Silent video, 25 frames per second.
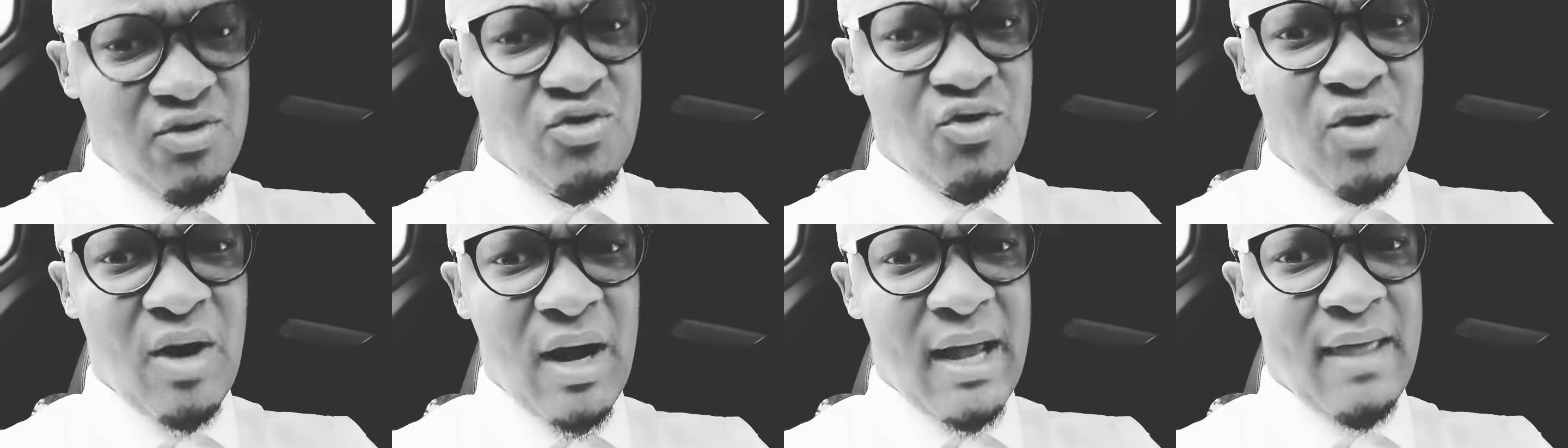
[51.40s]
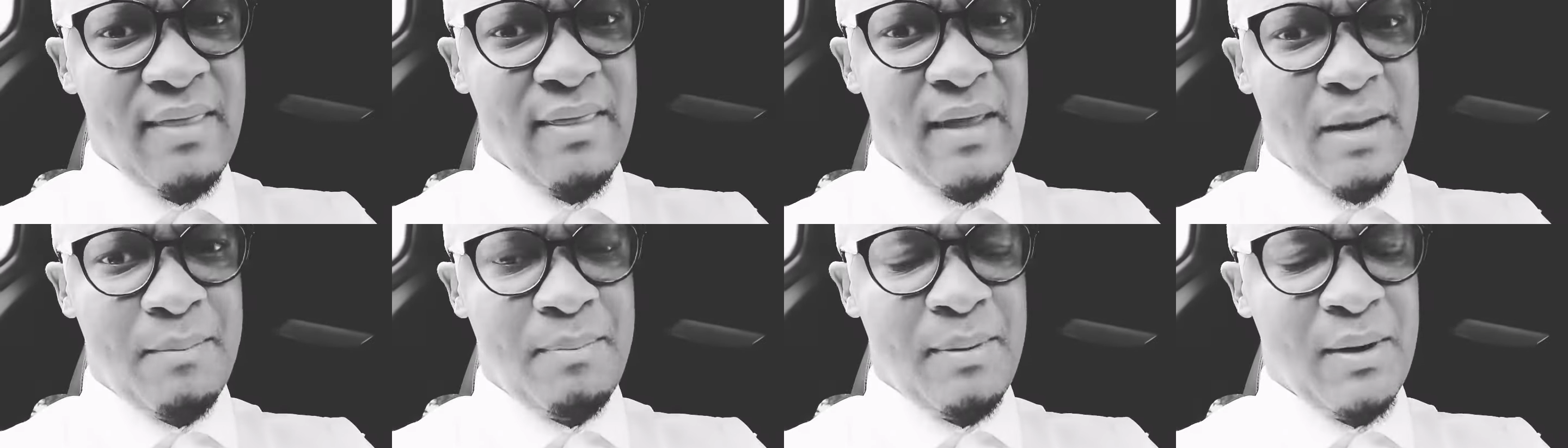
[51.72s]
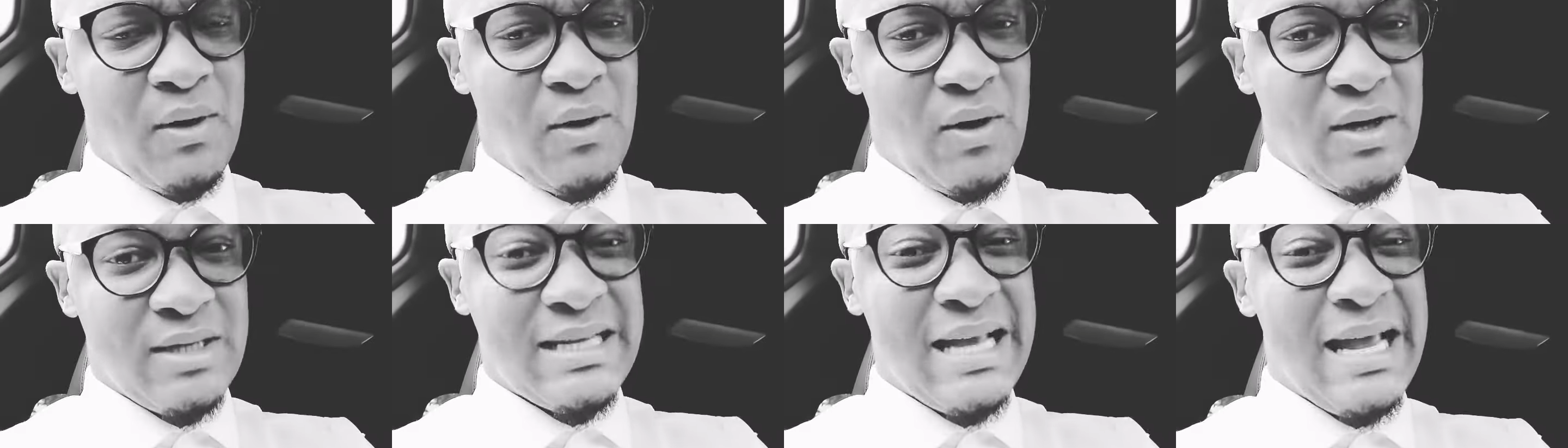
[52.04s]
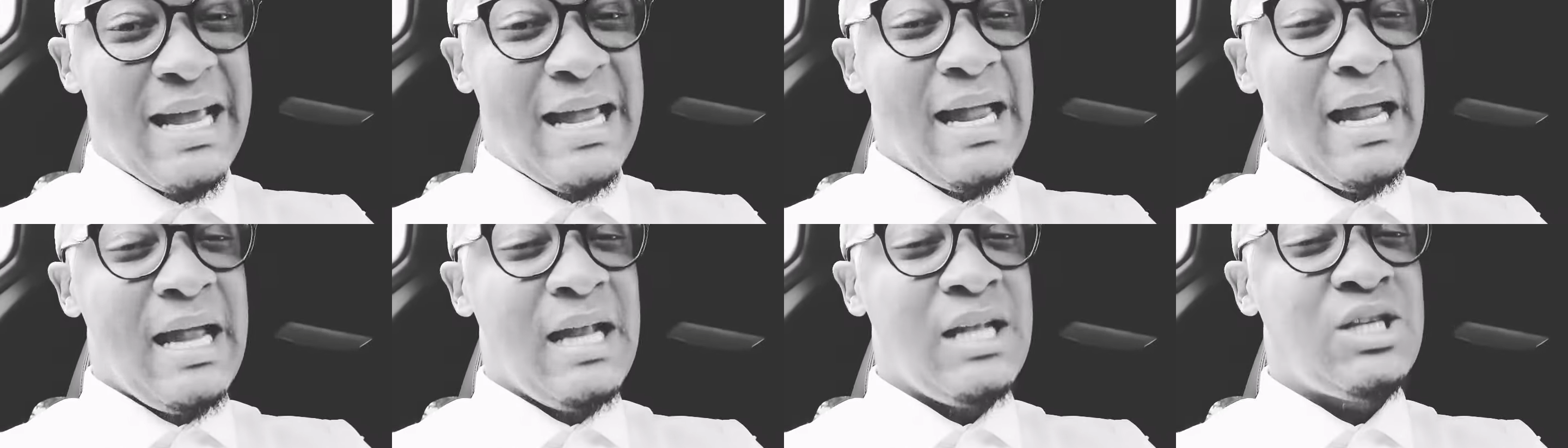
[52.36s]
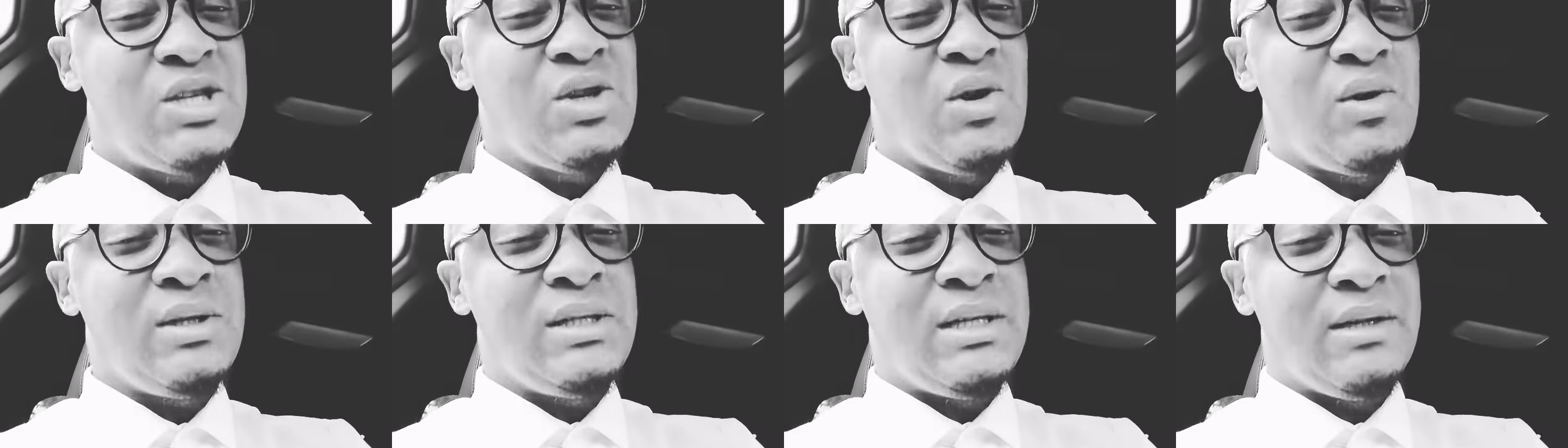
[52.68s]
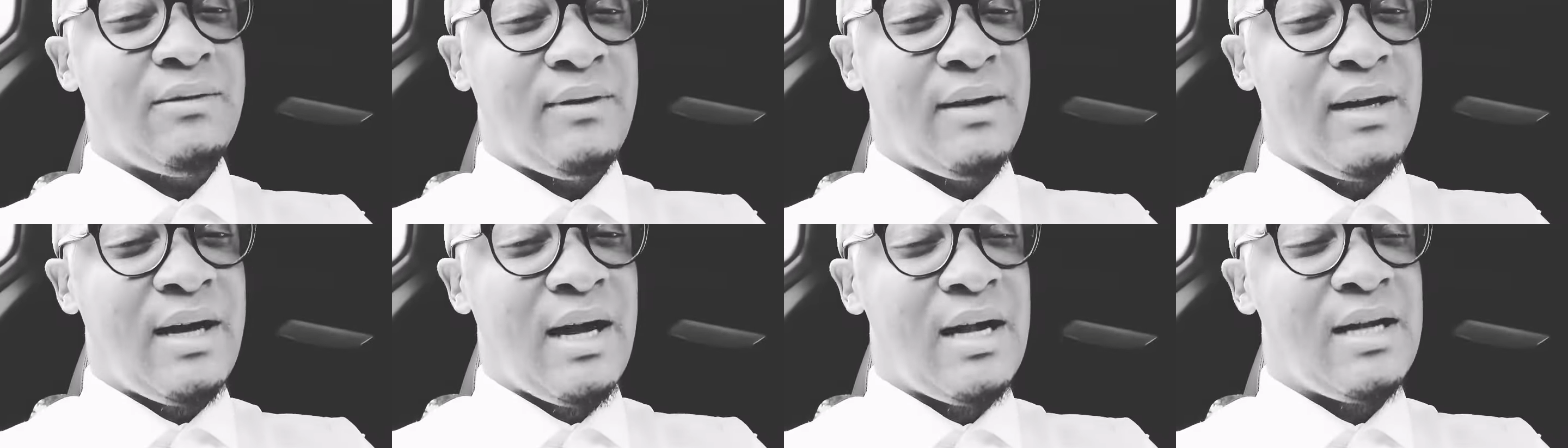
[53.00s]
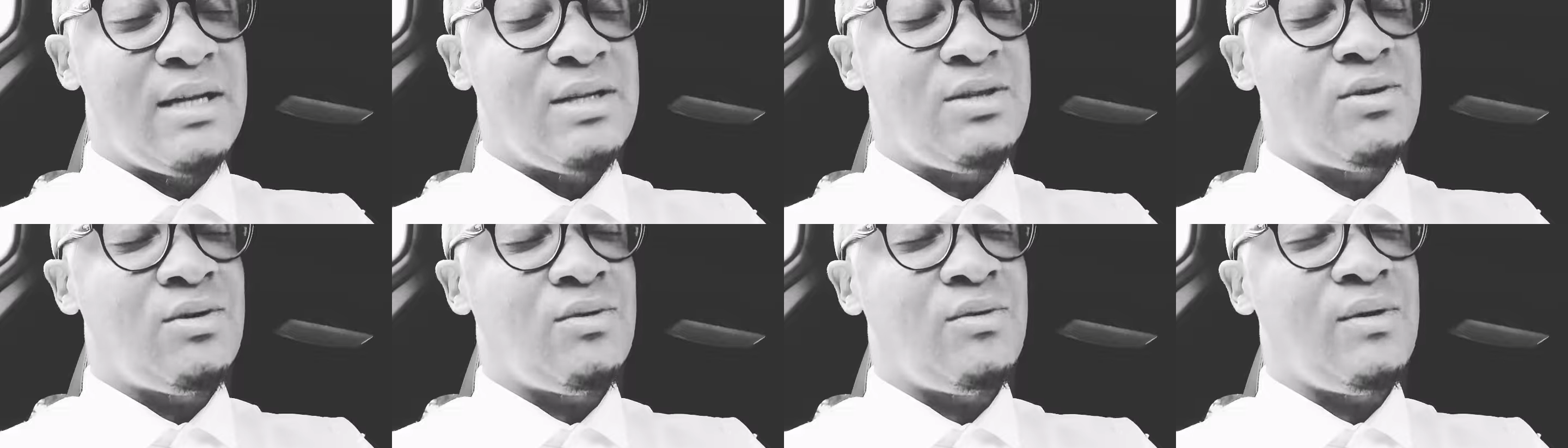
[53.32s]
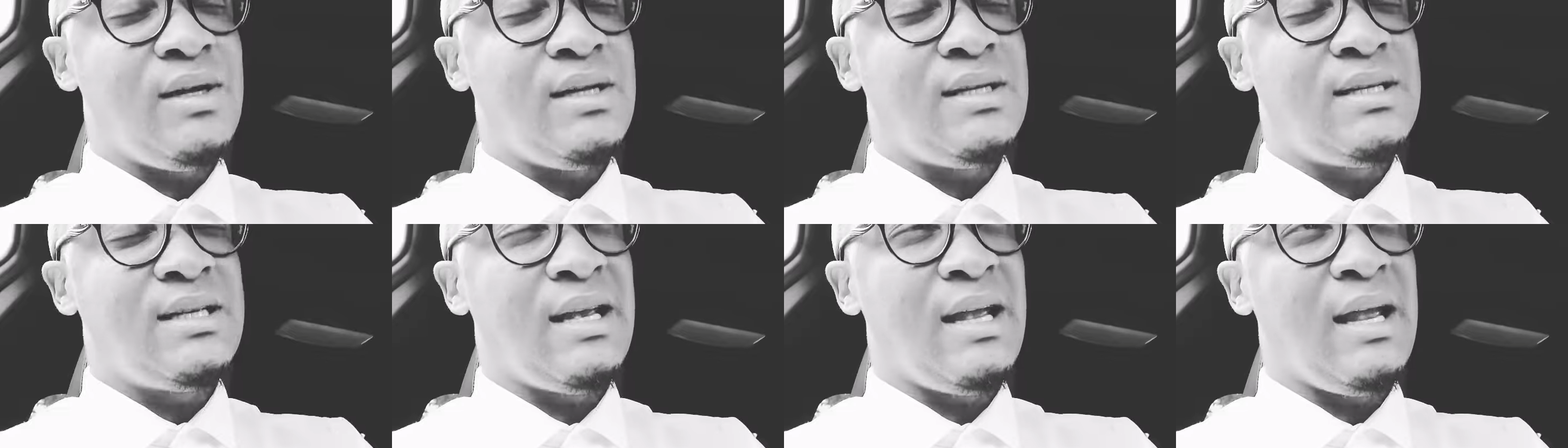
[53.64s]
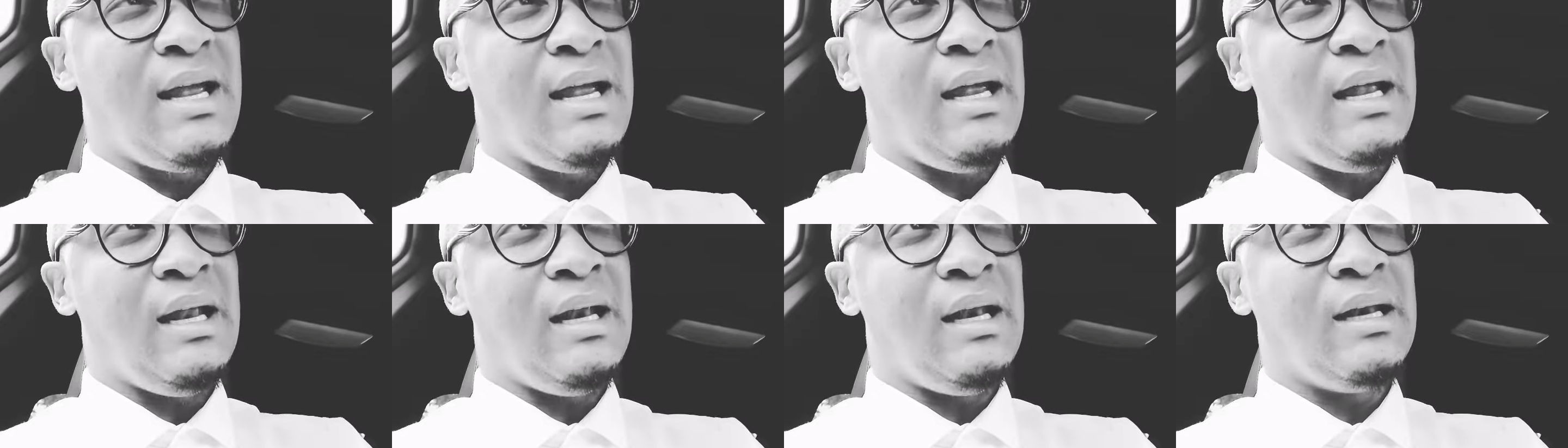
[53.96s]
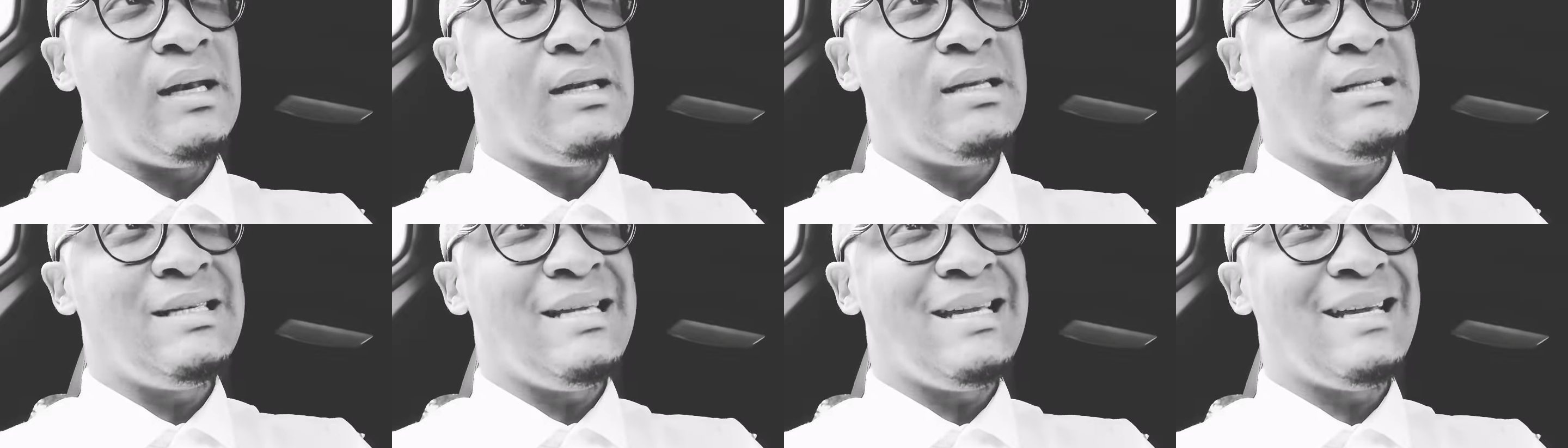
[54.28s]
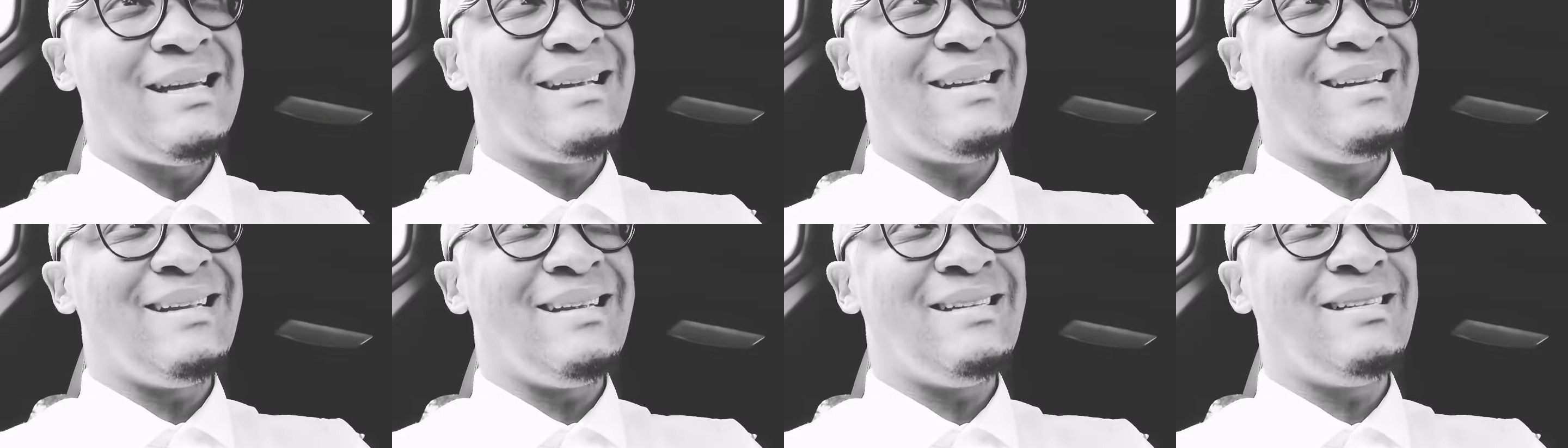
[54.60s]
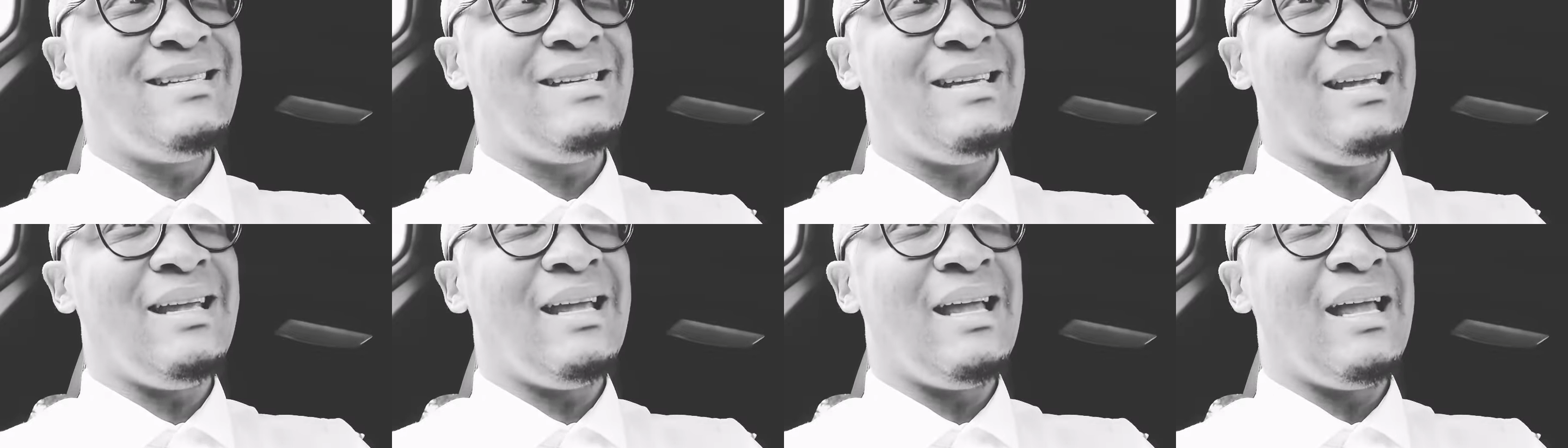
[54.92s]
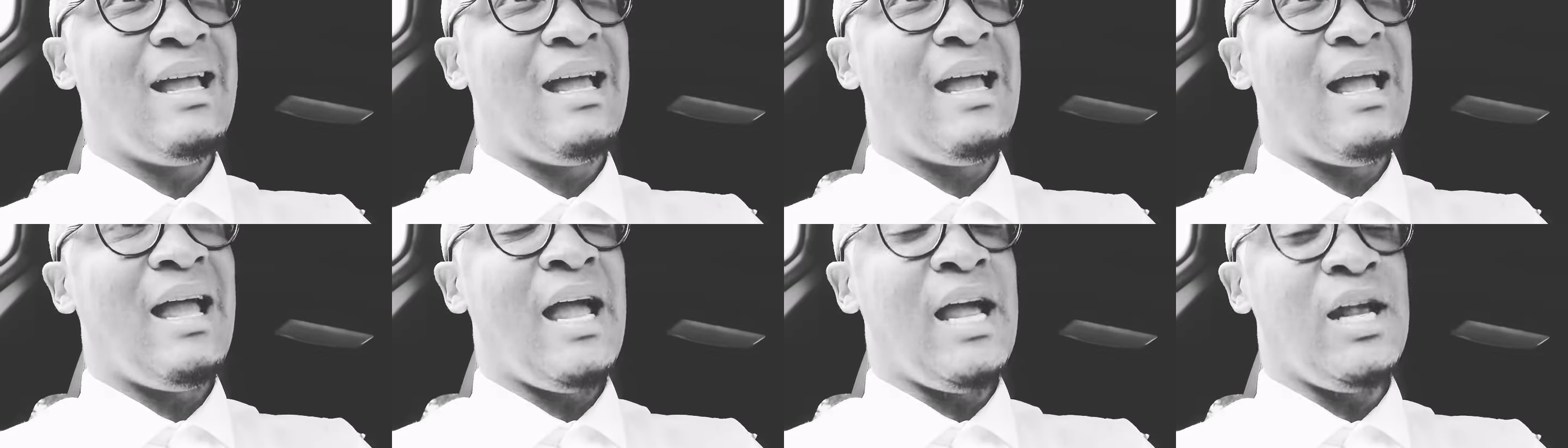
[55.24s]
Don't try that because it's so difficult to retain dignity